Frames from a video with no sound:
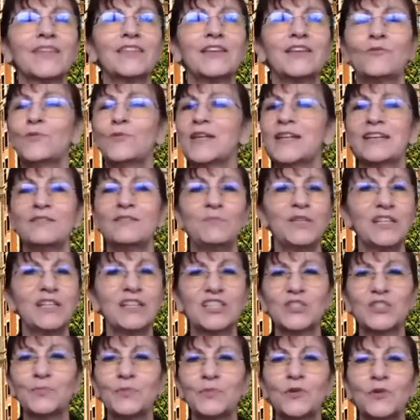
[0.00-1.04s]
that we can be
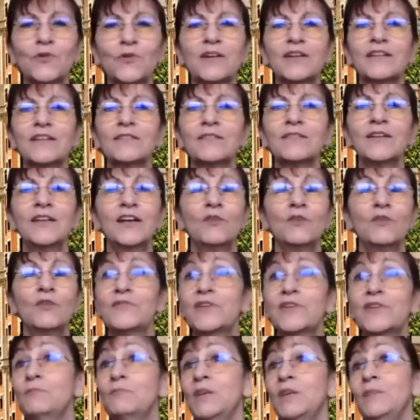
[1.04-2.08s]
exploring,
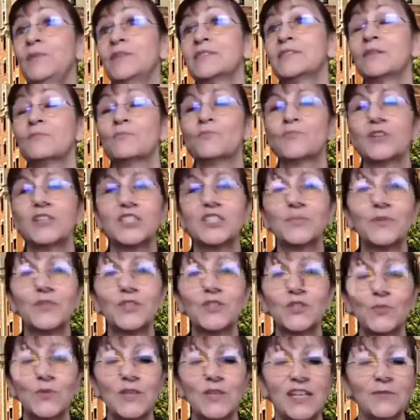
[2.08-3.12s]
we've got maybe some
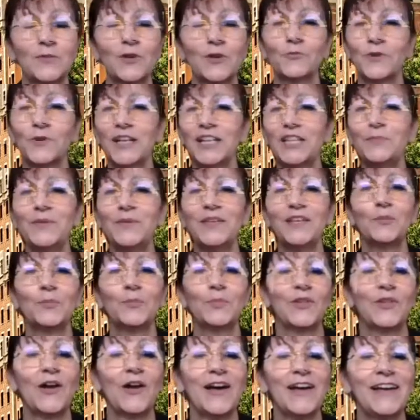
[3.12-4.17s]
principles we can already be
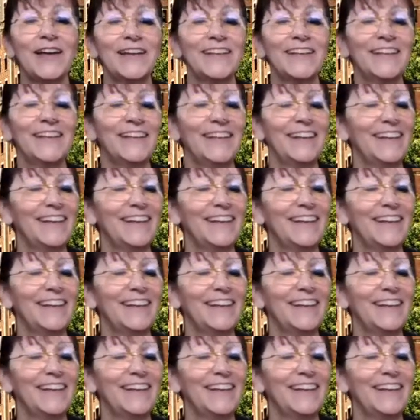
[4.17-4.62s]
applying.